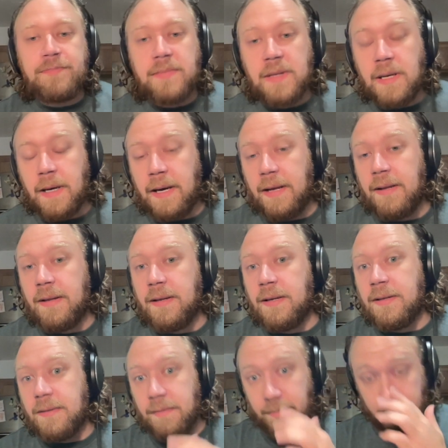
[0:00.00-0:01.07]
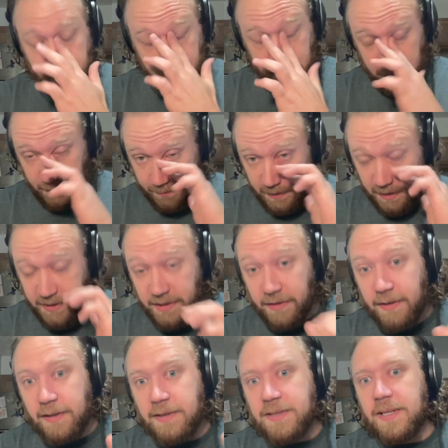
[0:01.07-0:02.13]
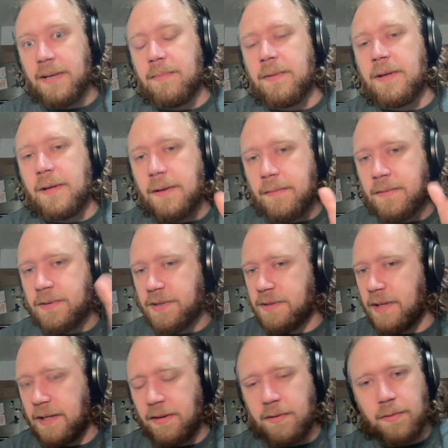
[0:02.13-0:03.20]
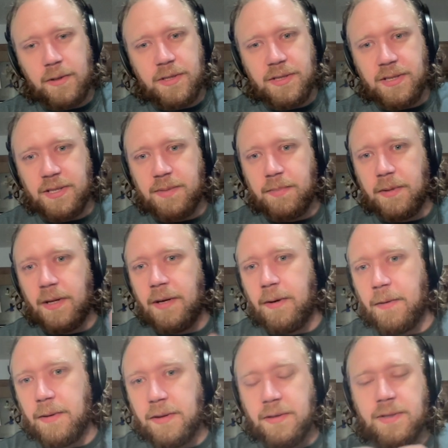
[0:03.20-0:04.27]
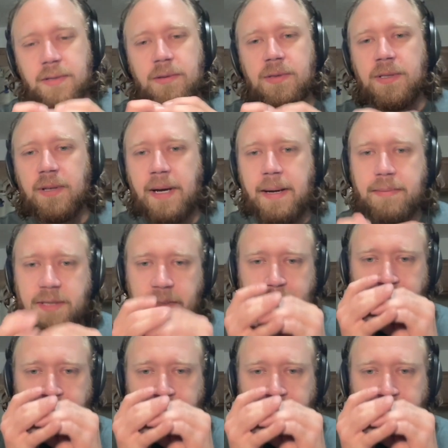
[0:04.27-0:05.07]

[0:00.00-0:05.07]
Okay, and then it does basically the same thing. It's that 3/6 blow with the 2 slaps